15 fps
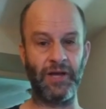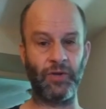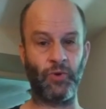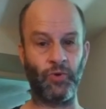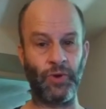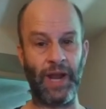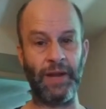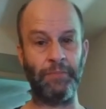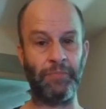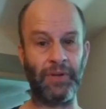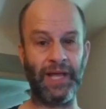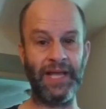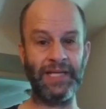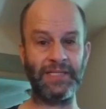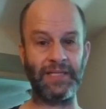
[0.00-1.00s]
Great
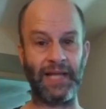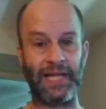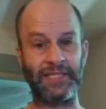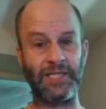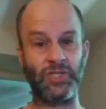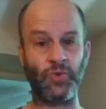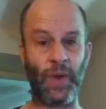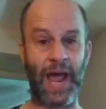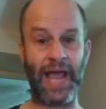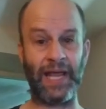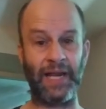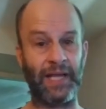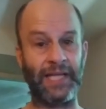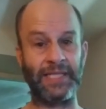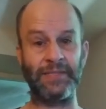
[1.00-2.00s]
place, lots of swag
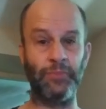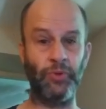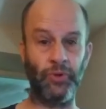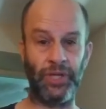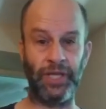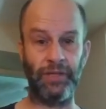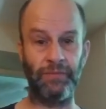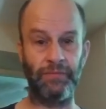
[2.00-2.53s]
and lots of booty.